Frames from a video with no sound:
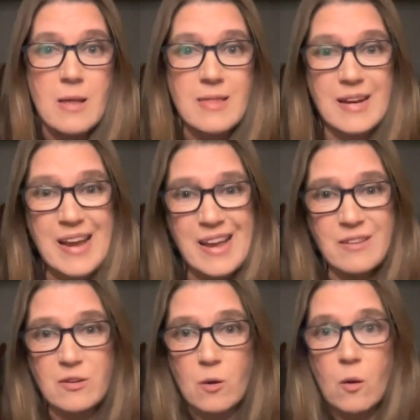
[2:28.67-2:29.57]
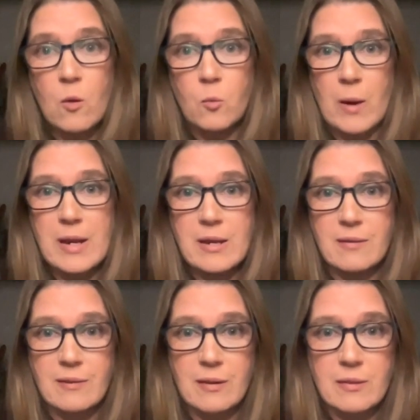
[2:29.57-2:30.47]
that hasn't already
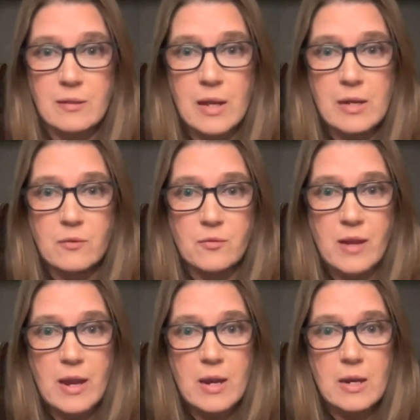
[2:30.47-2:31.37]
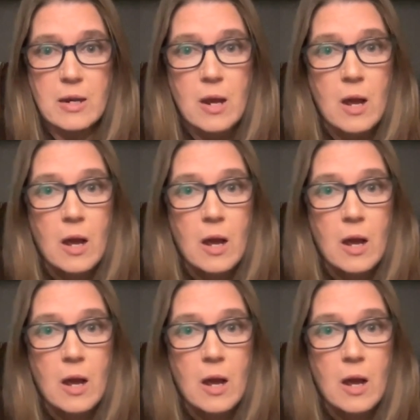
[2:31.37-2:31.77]
seen the light of day.